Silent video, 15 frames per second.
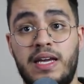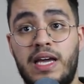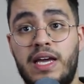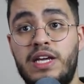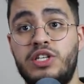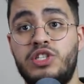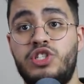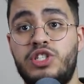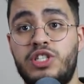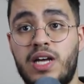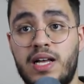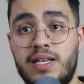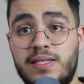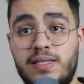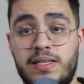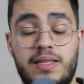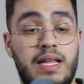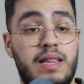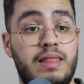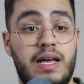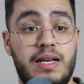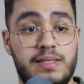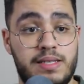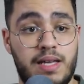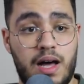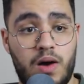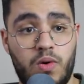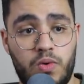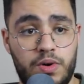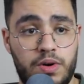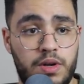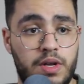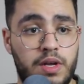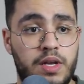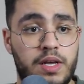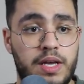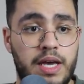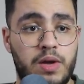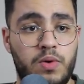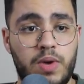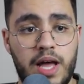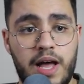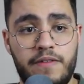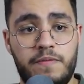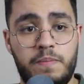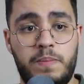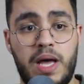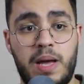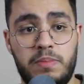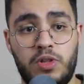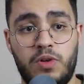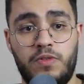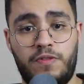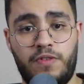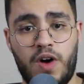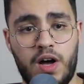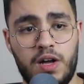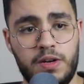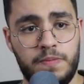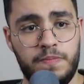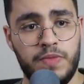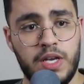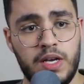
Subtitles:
in just the last hour. Here we have pump.fun.